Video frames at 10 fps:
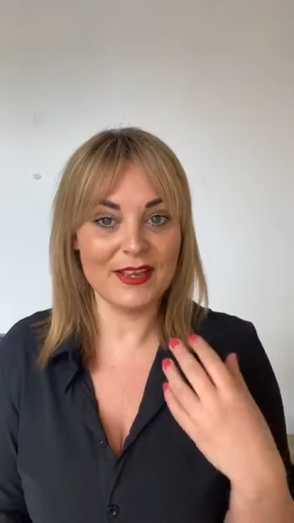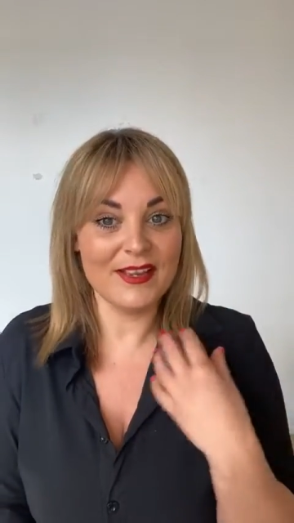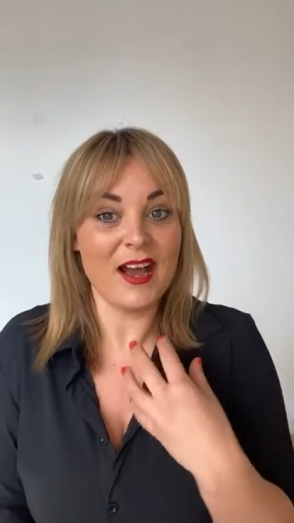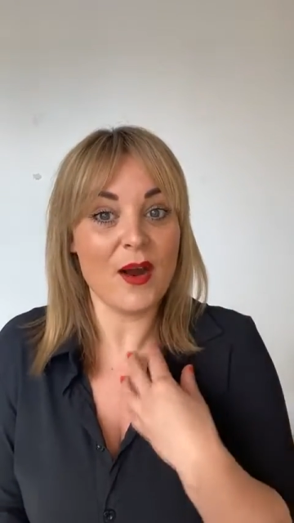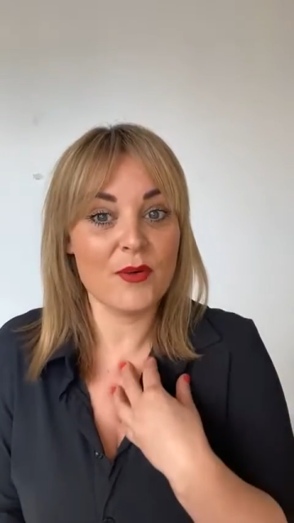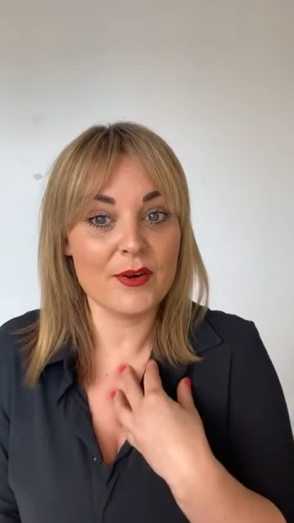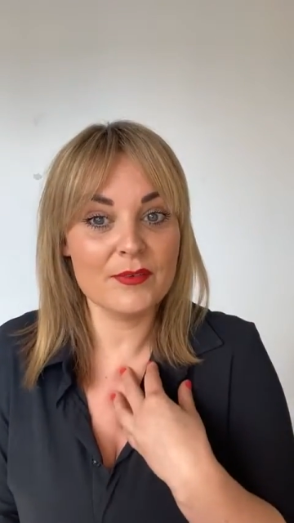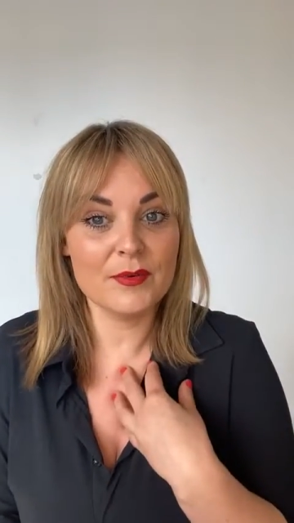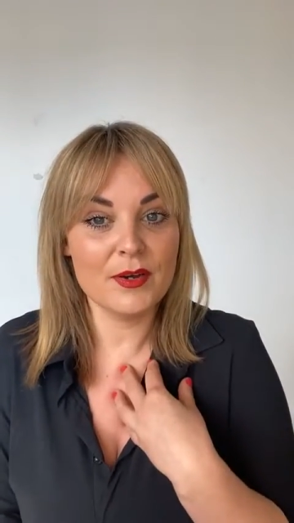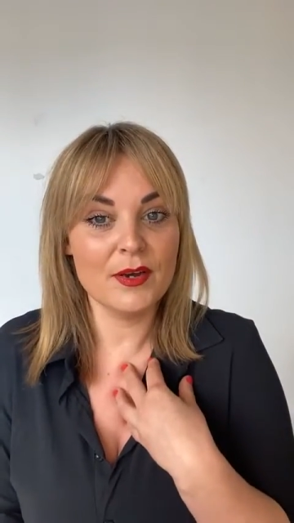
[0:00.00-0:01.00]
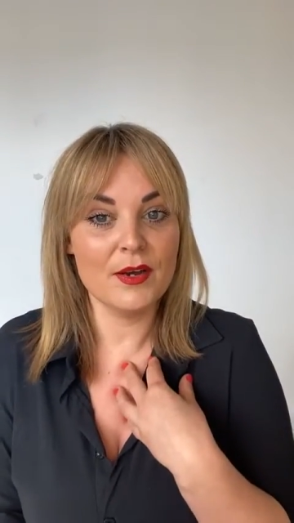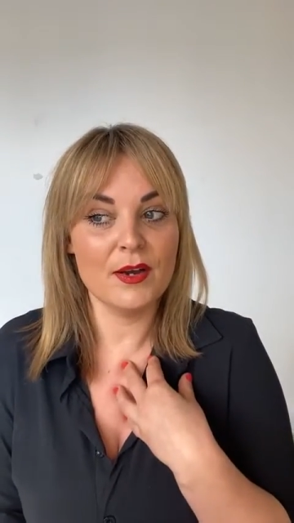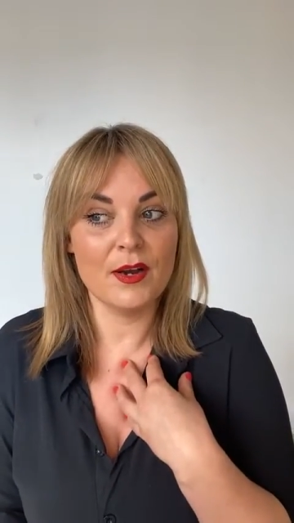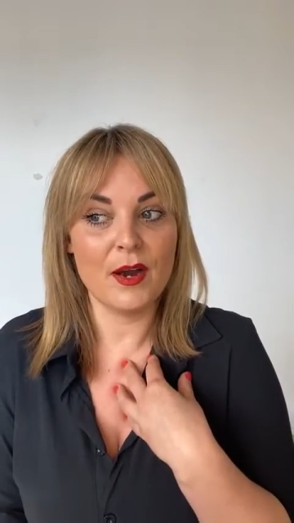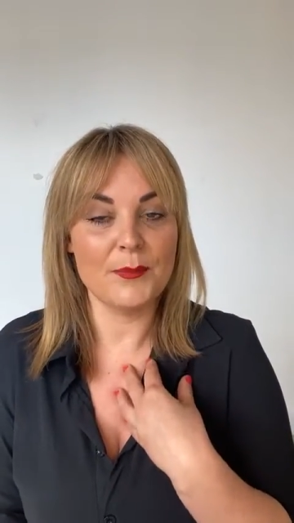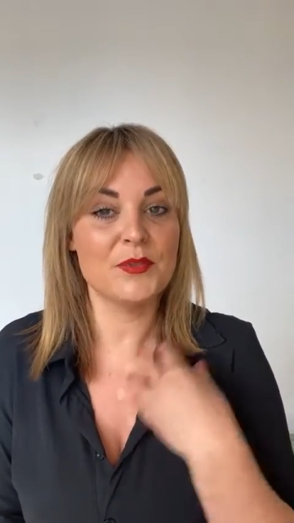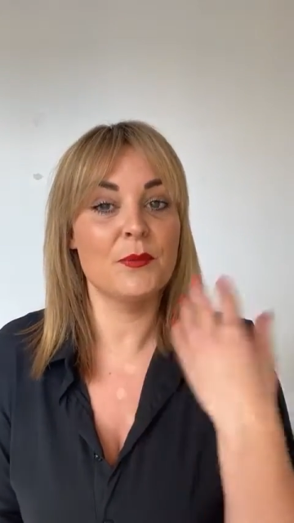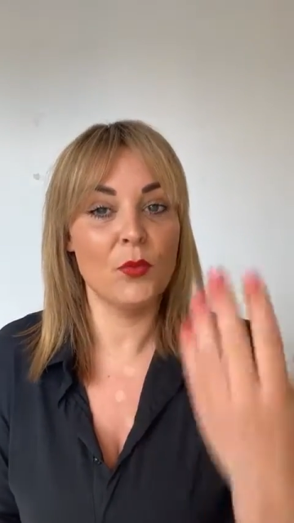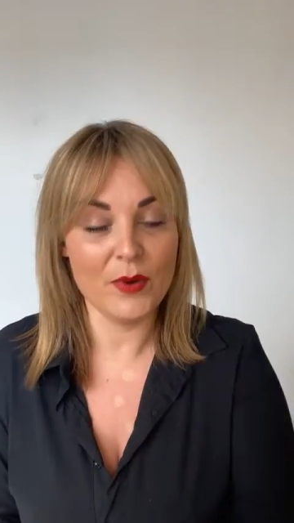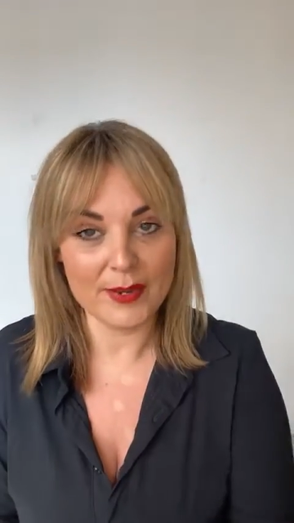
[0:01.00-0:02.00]
in our
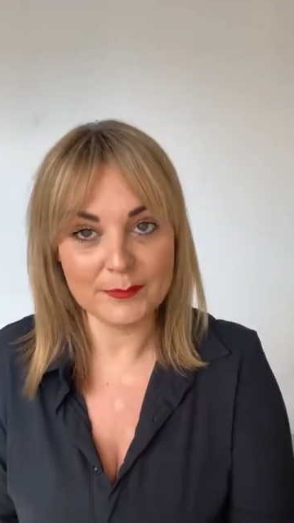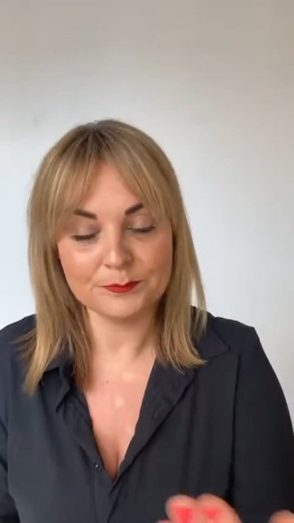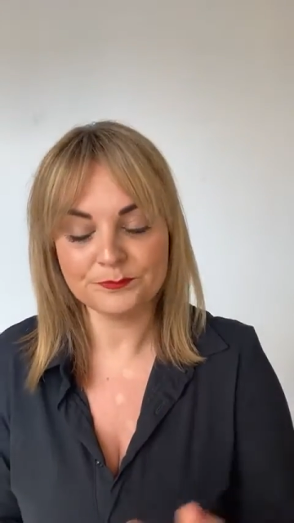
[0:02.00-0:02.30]
optimal way.